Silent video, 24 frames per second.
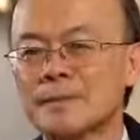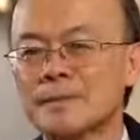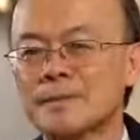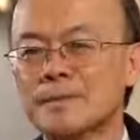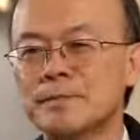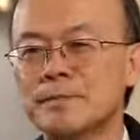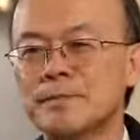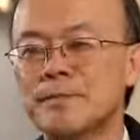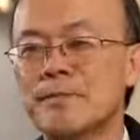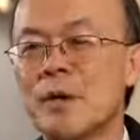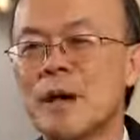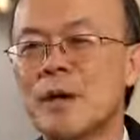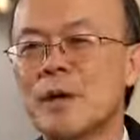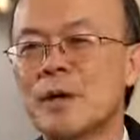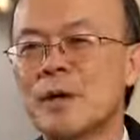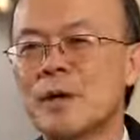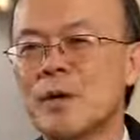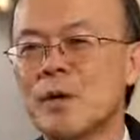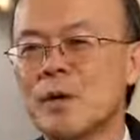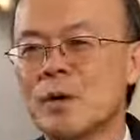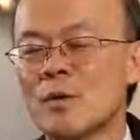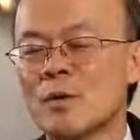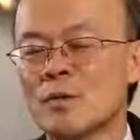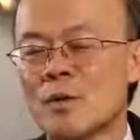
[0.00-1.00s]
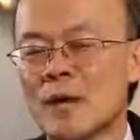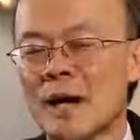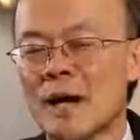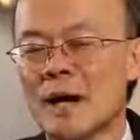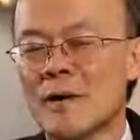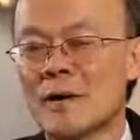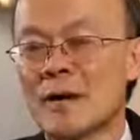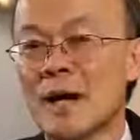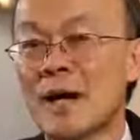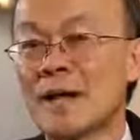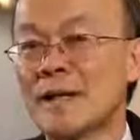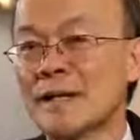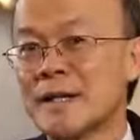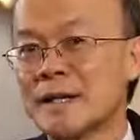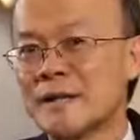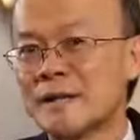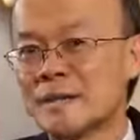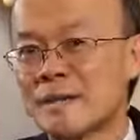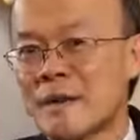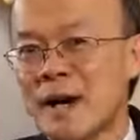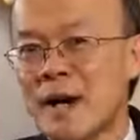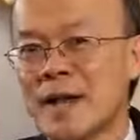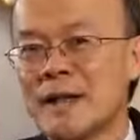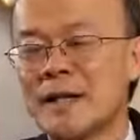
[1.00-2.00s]
marigold flower. I did
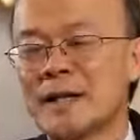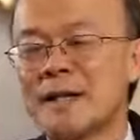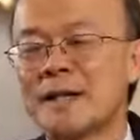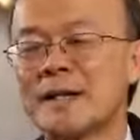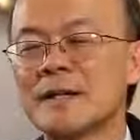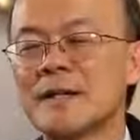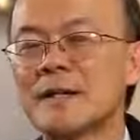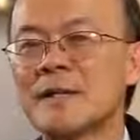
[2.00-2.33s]
find it.